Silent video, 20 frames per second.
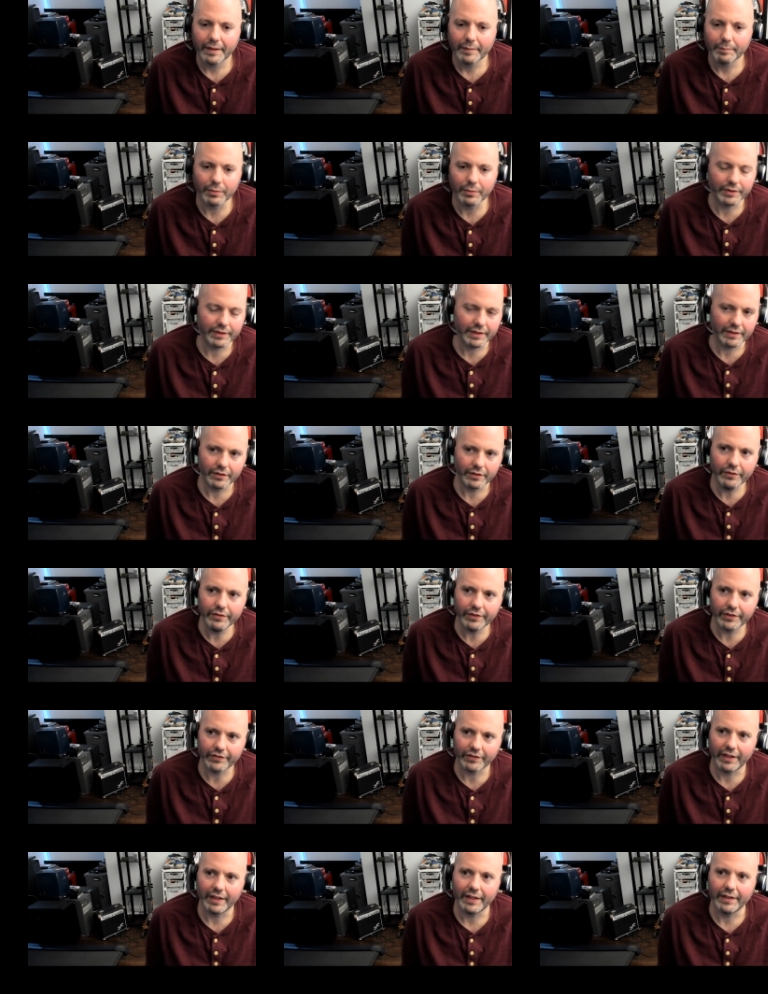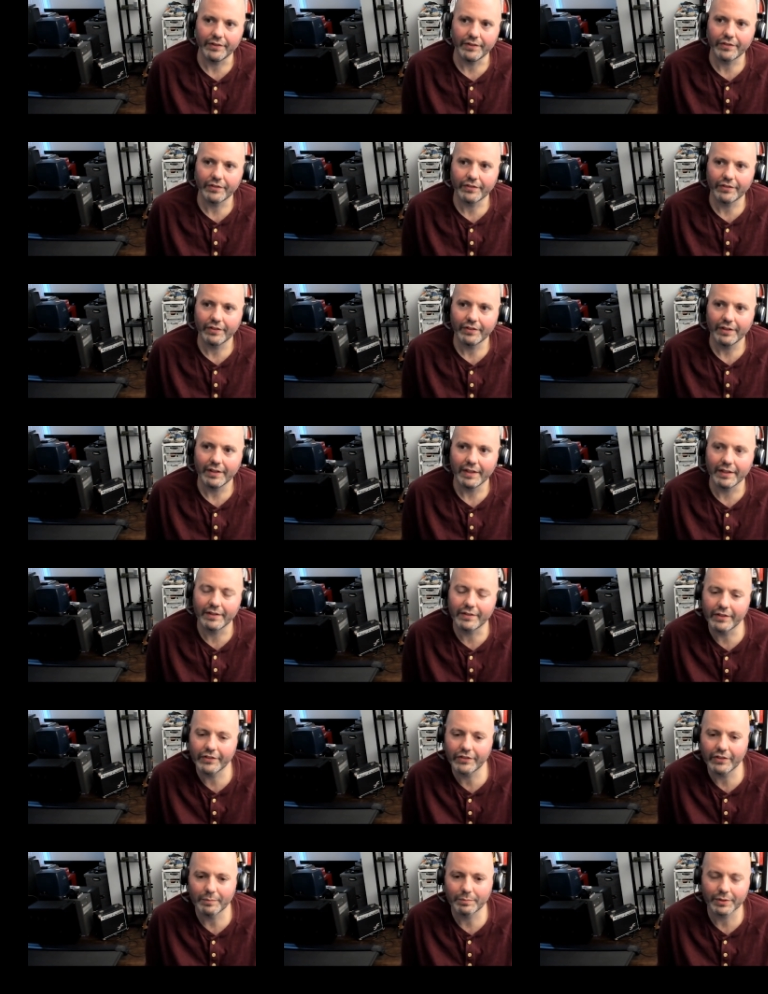building their own designs, it
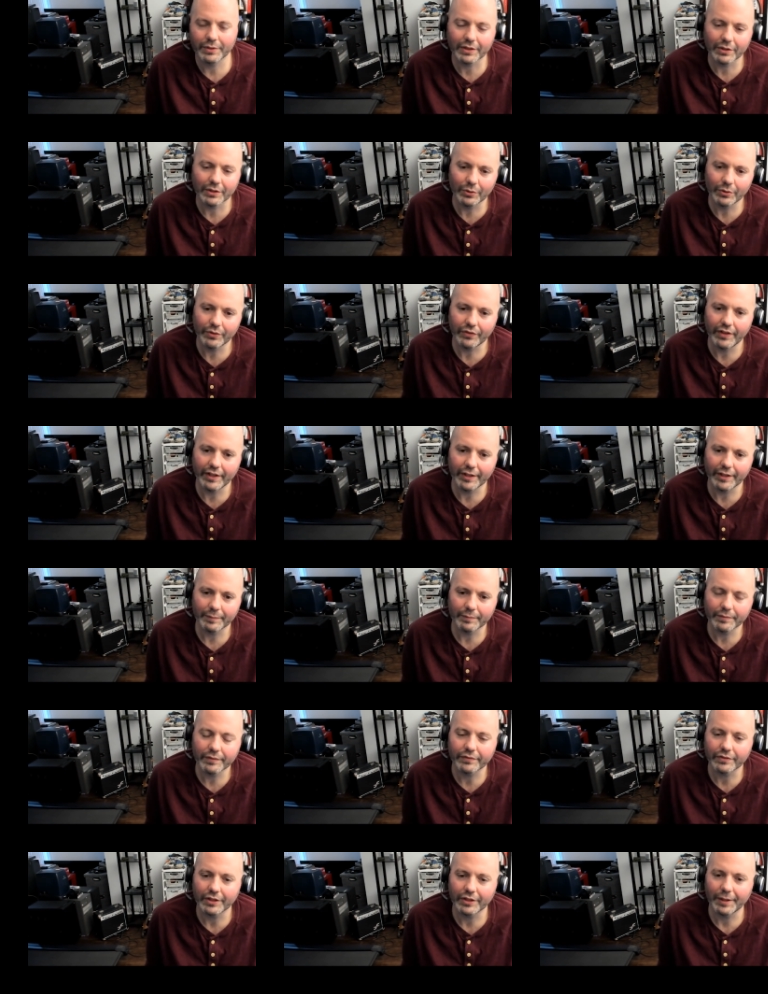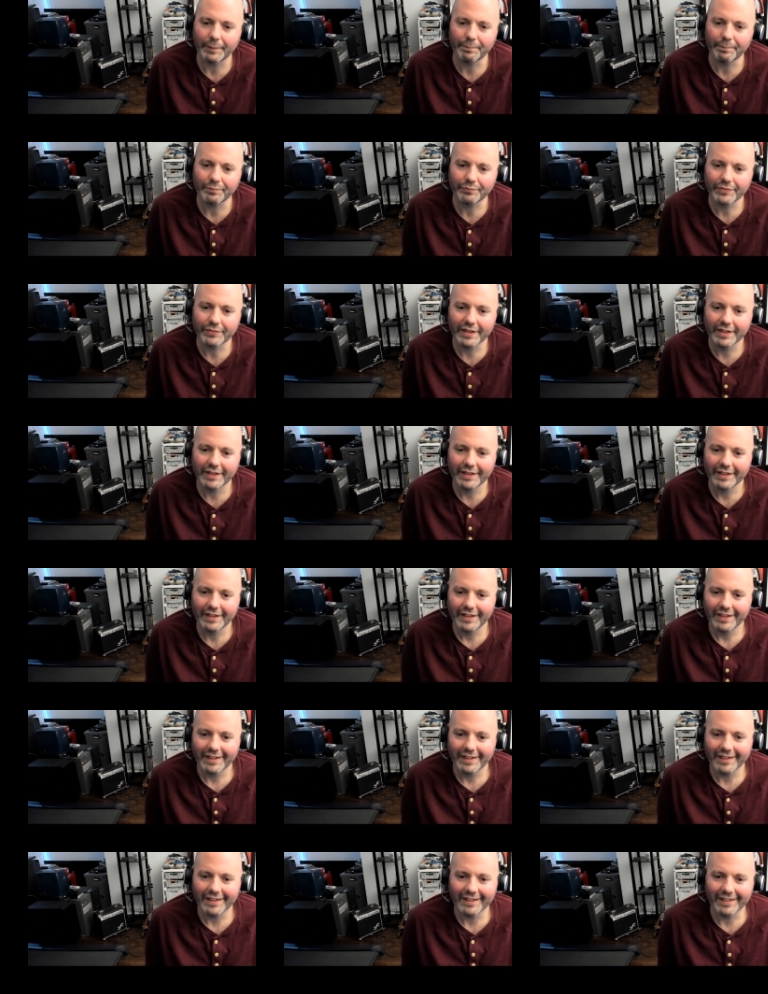doesn't preclude them from
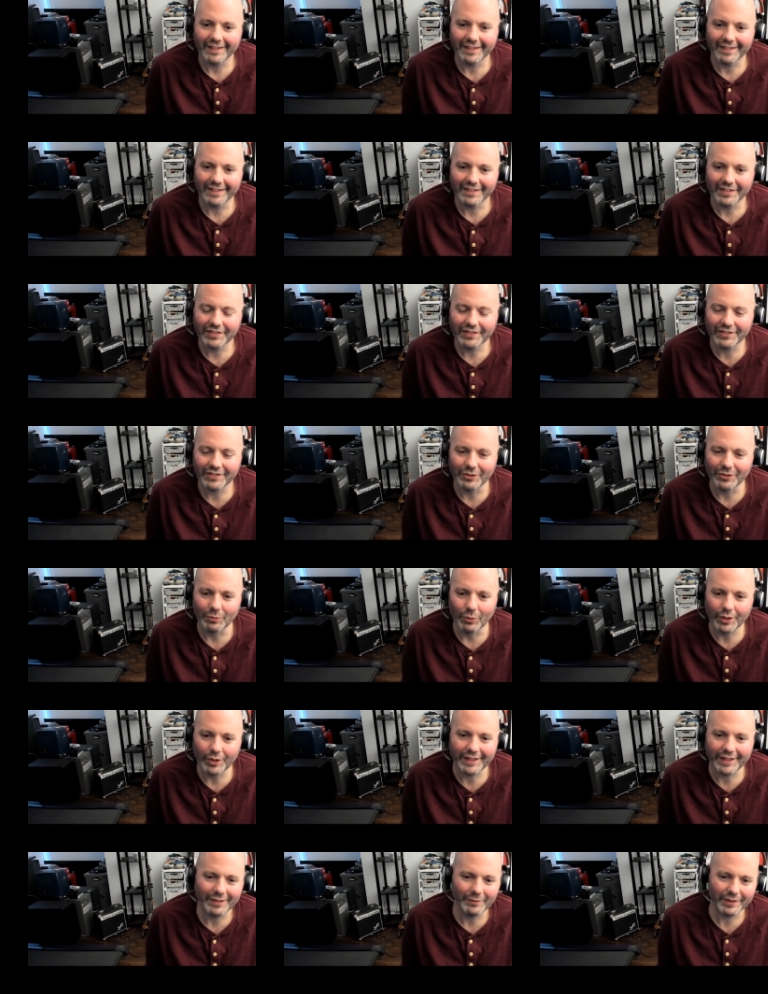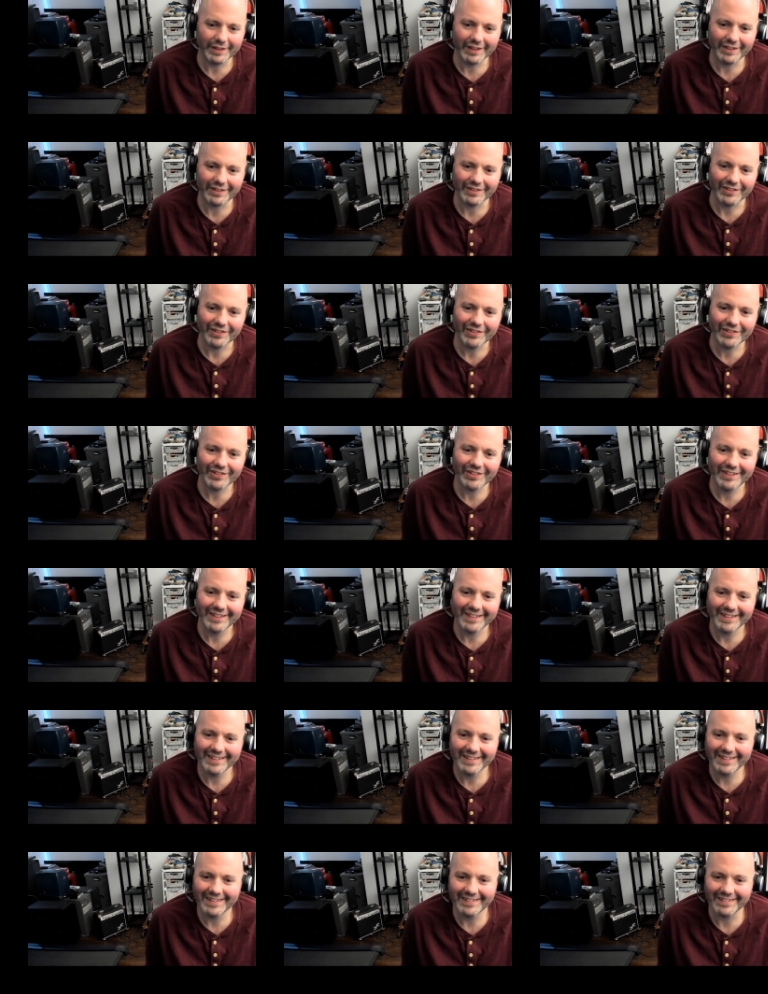still working with others,
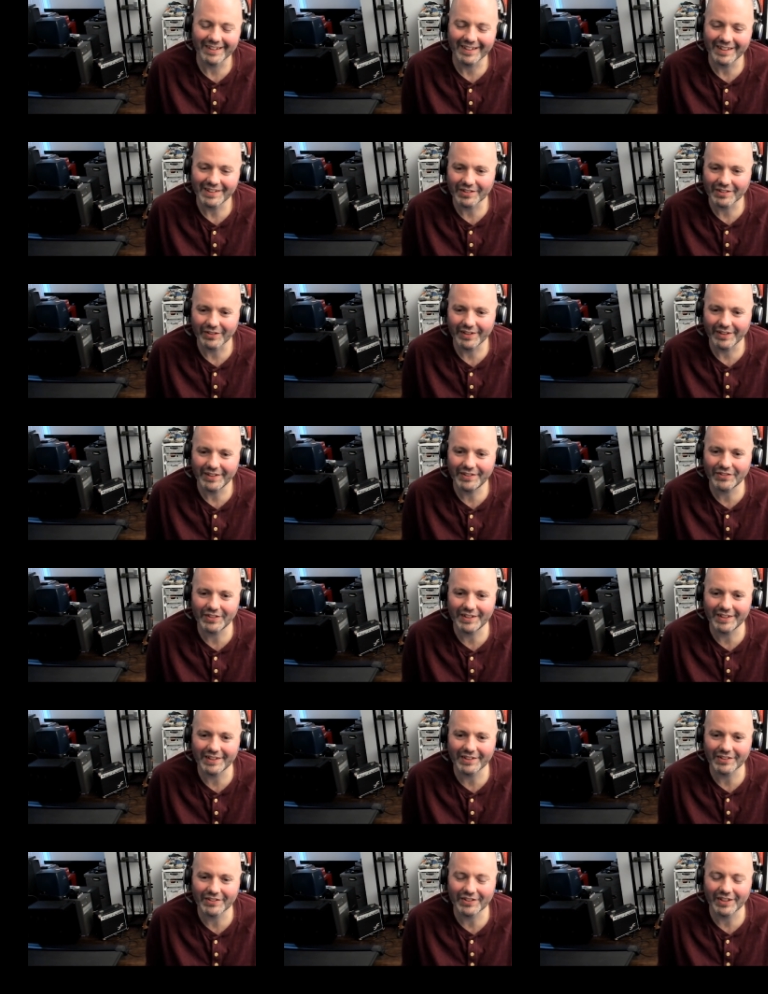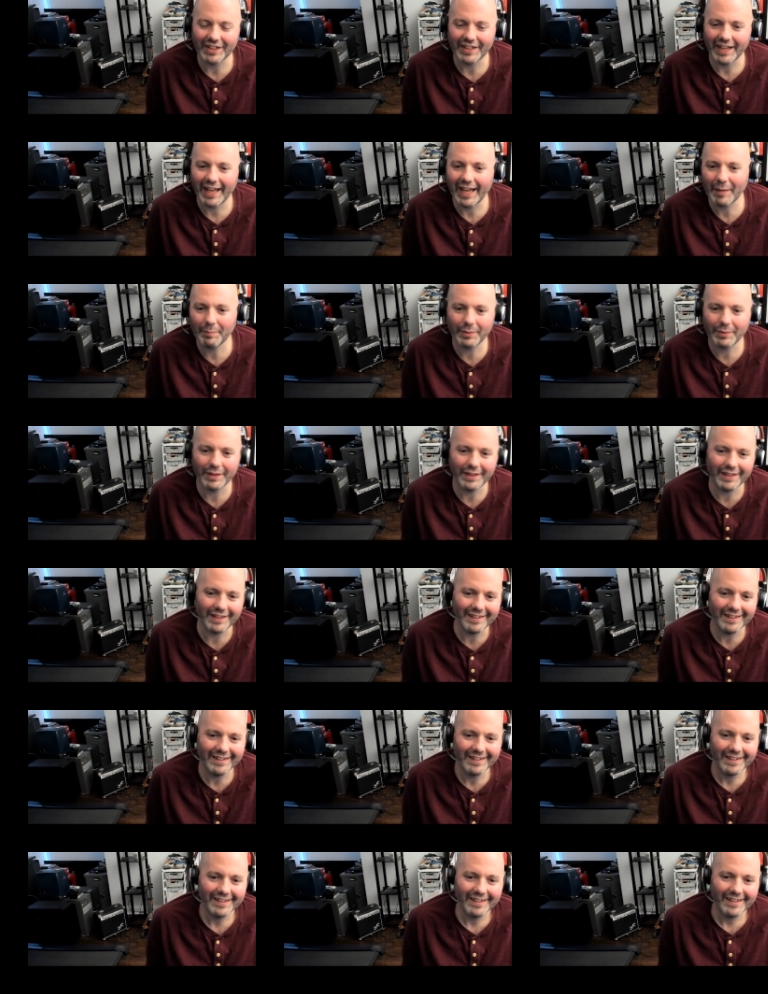right? So I see this kind of
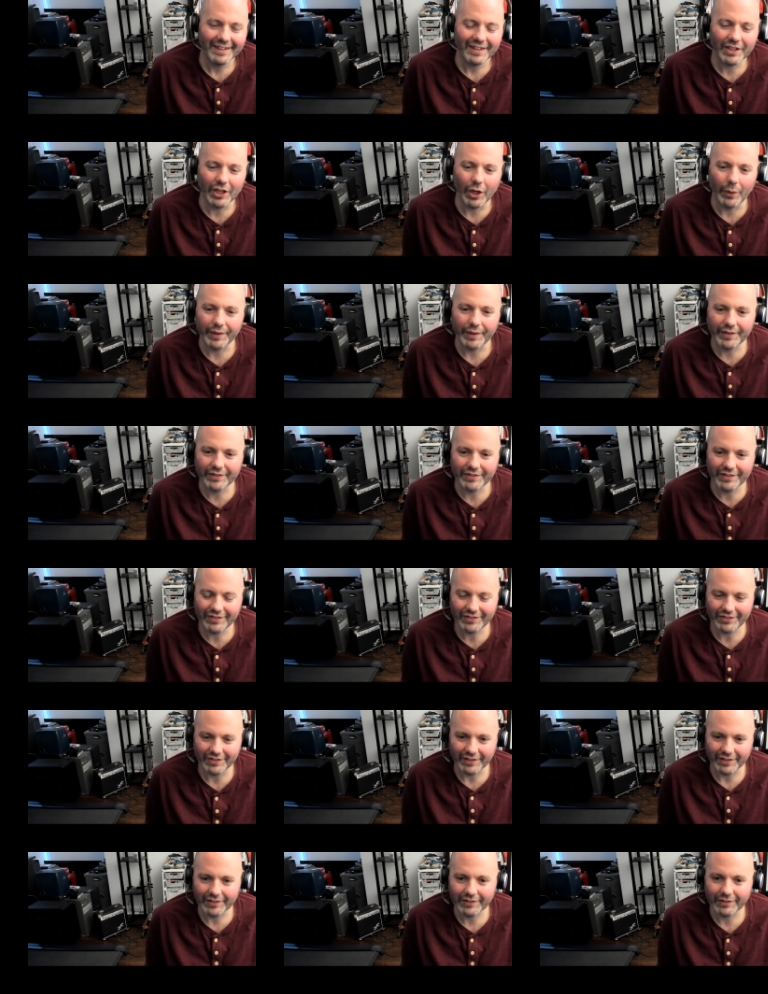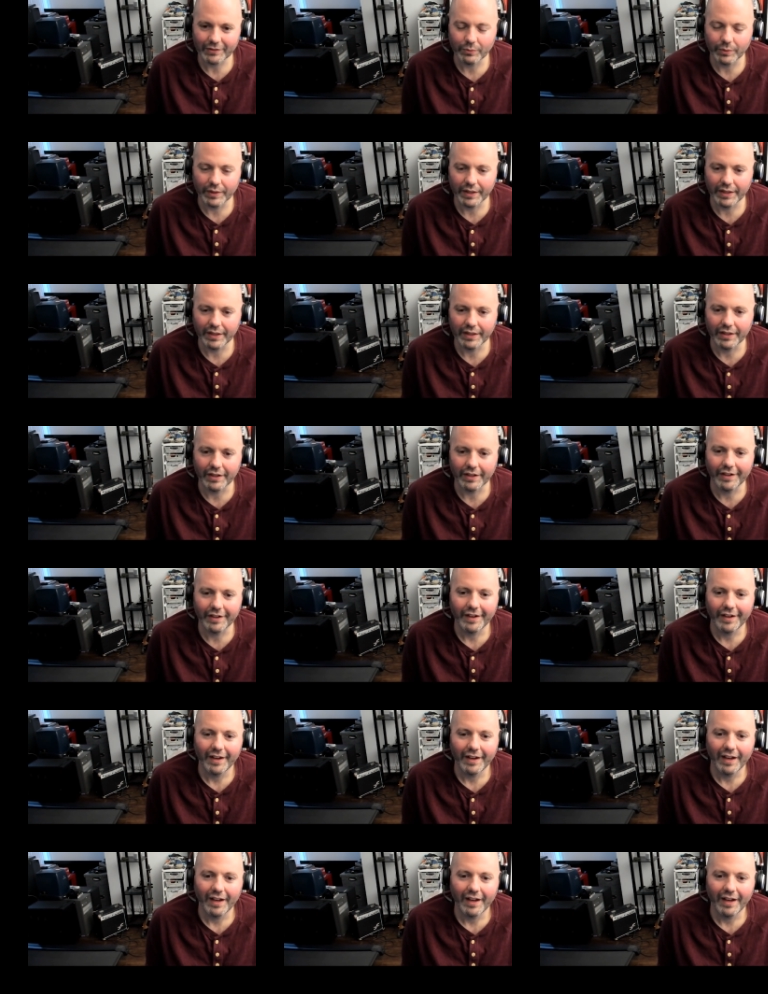happy coexistence where